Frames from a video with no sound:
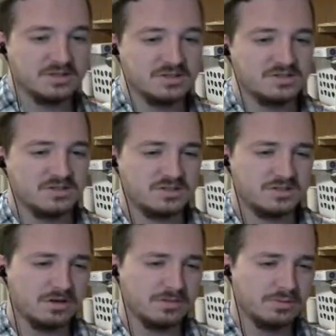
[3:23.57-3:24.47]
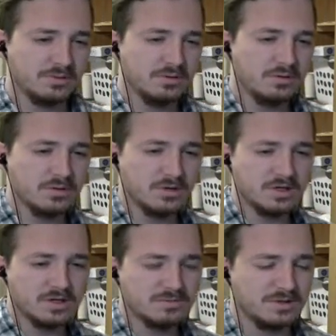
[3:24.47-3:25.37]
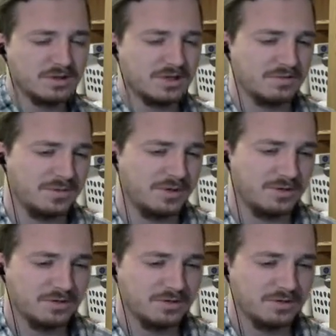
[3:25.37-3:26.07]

Stop looking at me that way.